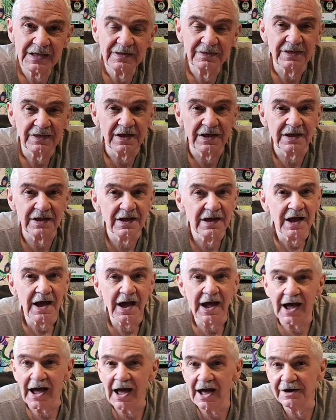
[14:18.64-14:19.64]
They
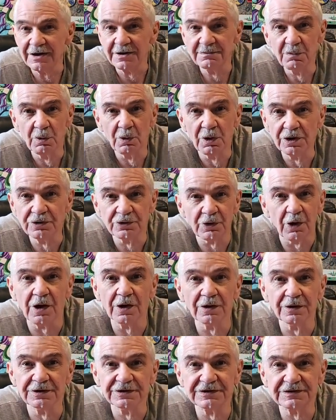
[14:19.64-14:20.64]
added more
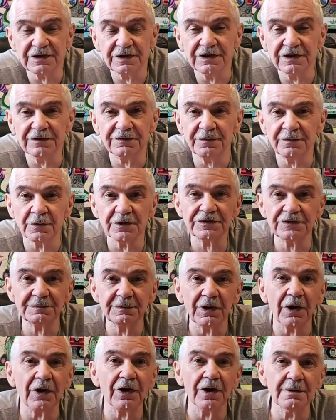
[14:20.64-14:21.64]
dollars to the
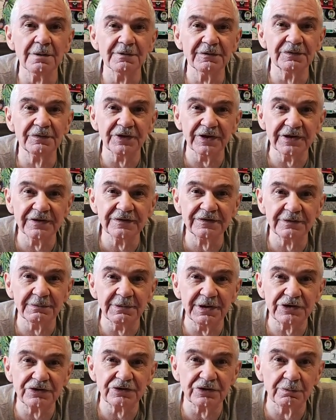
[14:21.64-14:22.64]
enforcement arm of things to
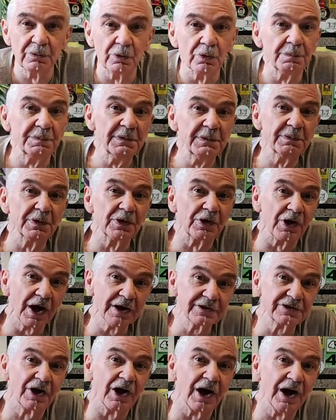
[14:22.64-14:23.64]
make sure more people
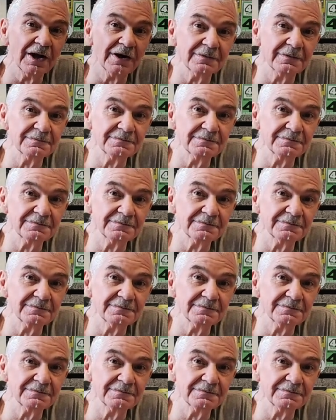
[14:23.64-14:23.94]
got caught.